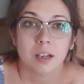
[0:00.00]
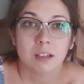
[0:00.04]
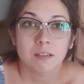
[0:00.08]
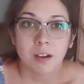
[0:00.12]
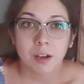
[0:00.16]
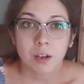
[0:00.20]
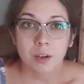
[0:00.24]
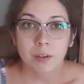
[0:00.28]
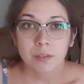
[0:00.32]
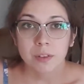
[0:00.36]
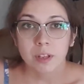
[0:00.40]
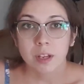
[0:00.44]

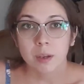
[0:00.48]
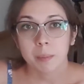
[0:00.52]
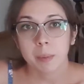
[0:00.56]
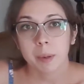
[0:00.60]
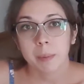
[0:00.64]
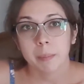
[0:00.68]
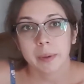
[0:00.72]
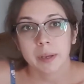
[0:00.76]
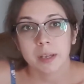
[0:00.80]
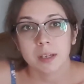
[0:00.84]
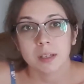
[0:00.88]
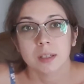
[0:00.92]
lot of them I
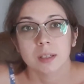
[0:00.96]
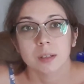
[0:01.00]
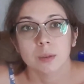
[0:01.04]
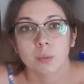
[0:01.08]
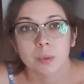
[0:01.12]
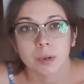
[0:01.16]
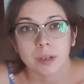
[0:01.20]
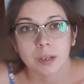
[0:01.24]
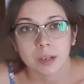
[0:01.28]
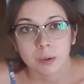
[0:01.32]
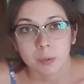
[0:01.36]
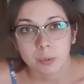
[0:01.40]
painted
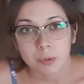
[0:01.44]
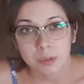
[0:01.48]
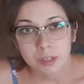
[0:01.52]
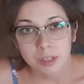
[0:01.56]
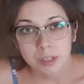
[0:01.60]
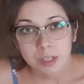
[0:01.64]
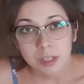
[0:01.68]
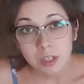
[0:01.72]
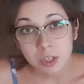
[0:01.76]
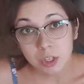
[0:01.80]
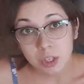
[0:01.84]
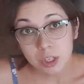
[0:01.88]
when I was
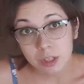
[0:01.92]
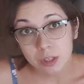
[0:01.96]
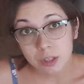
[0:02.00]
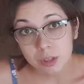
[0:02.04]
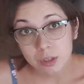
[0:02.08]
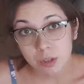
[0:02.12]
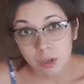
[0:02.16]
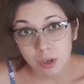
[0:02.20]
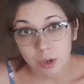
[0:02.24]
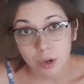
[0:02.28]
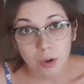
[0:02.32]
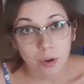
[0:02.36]
teaching,
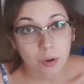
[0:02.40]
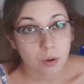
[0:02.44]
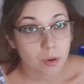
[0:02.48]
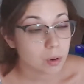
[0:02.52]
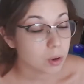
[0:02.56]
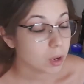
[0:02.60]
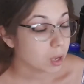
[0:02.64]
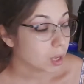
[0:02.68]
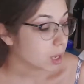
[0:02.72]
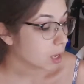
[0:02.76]
so